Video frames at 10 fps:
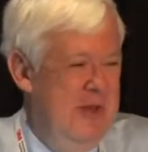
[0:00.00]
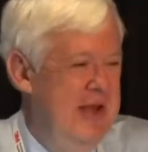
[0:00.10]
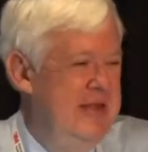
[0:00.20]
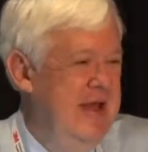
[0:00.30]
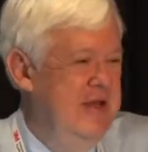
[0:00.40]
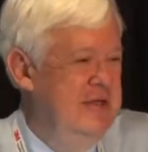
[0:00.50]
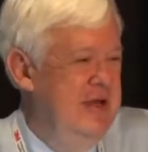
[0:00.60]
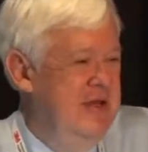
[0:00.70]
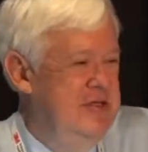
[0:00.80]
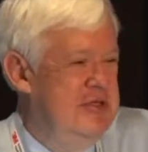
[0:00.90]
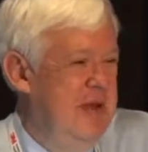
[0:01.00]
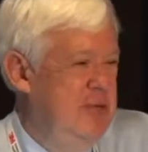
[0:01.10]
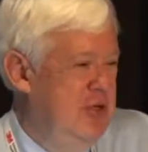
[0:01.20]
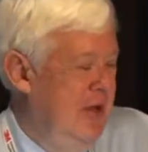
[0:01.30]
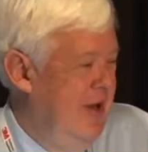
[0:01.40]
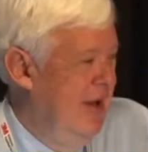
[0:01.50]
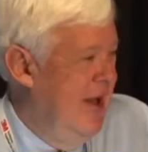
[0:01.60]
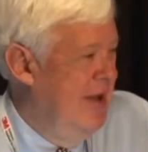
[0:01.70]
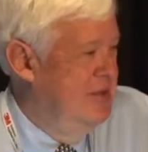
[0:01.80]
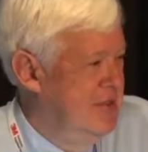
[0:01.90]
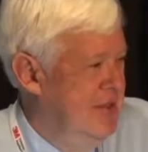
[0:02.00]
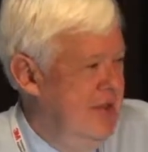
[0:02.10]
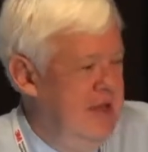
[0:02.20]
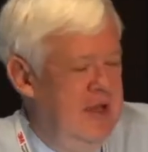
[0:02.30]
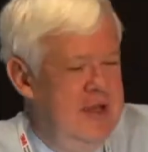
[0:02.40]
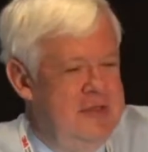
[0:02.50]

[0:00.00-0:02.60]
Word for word: that that's an exceptionally lousy uh,